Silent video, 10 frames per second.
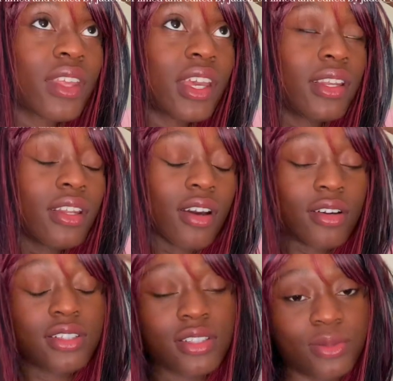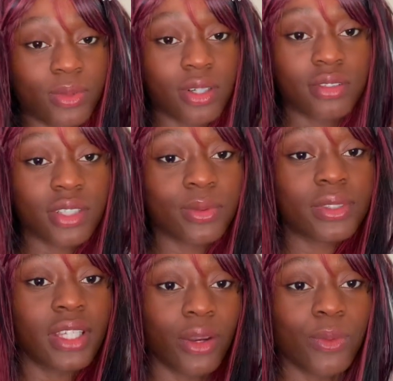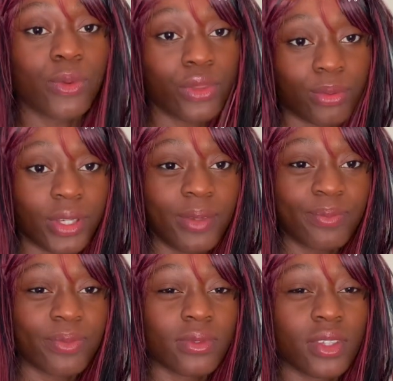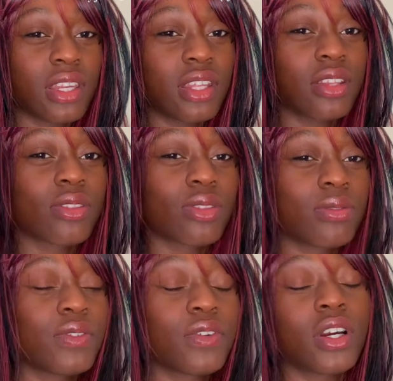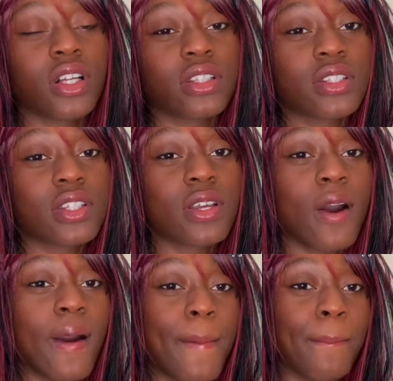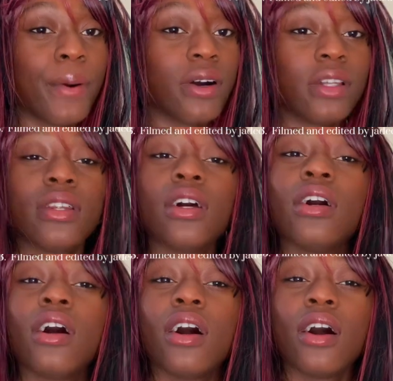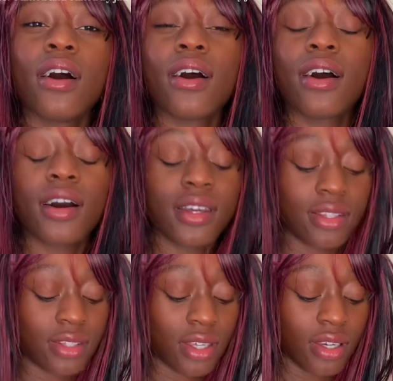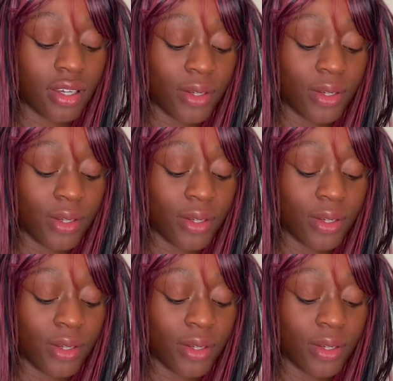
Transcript: an ideal world, I would get all three in different colors, but I think,